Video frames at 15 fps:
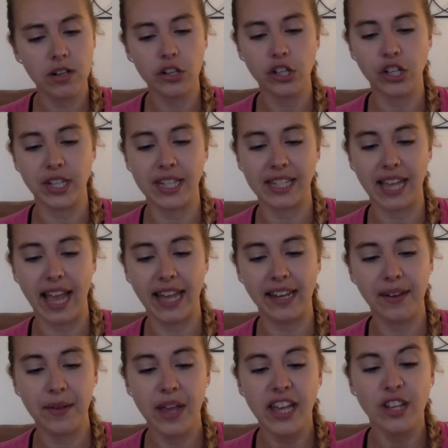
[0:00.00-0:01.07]
she
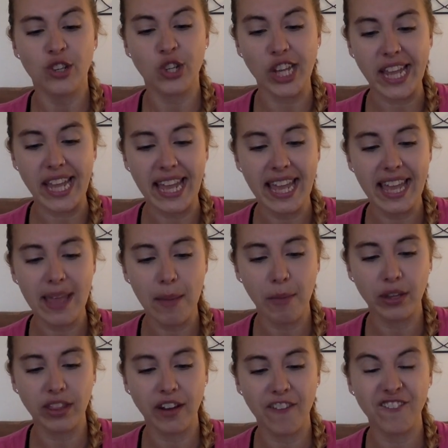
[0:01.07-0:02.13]
said. She hit him
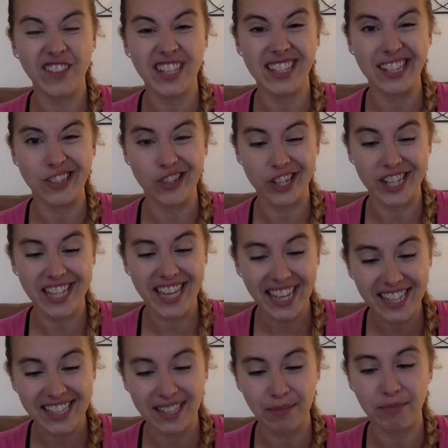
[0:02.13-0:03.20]
with her fist and she
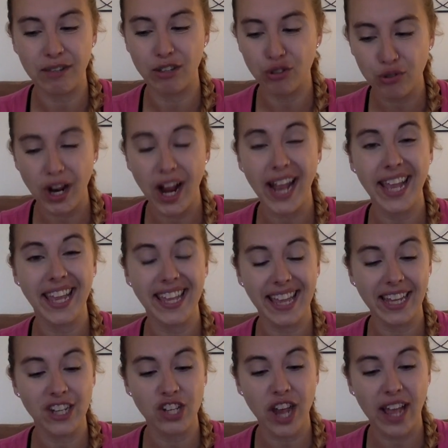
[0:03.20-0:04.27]
kicked him to try and
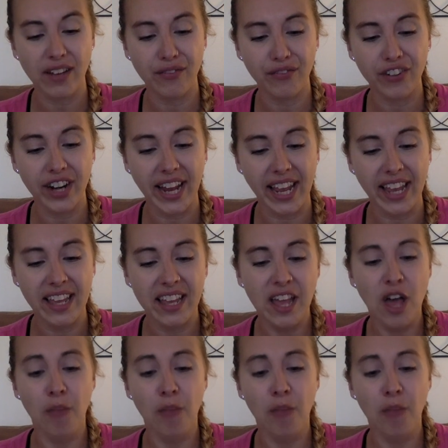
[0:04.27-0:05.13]
get Jack free.